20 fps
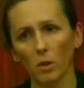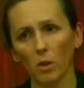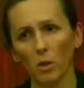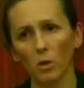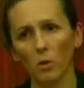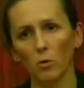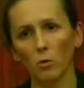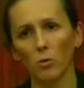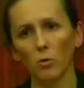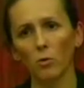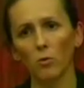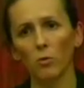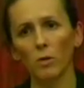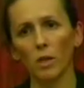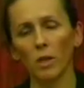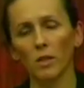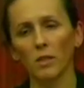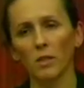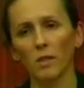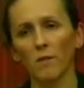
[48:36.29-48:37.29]
who
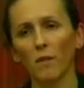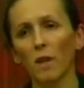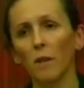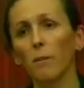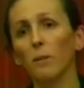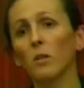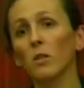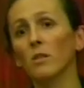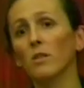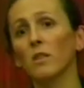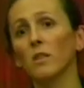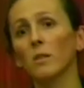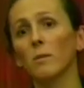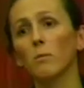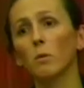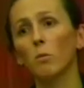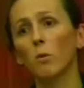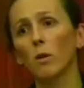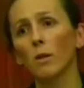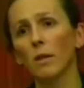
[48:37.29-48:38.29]
does environmental
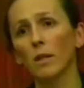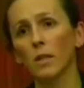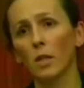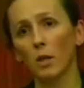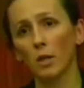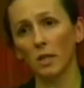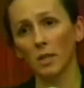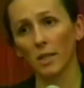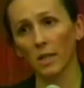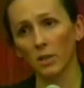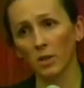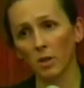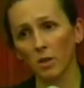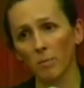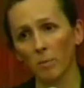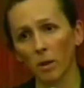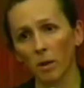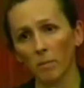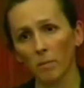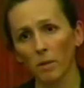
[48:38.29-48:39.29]
systems work in the architecture
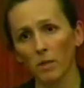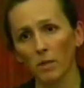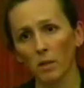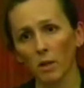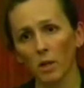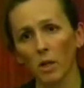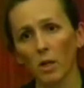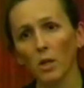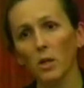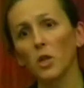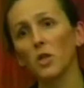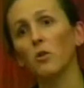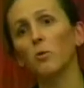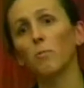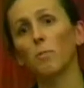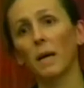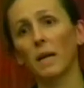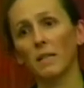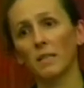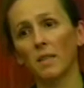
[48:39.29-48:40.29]
department who
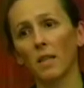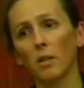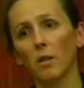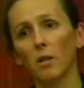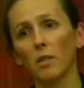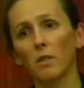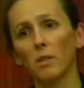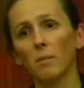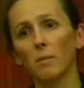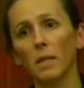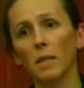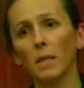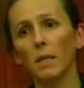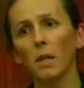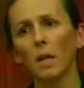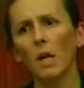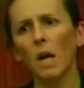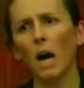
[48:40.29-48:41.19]
passed that on to me.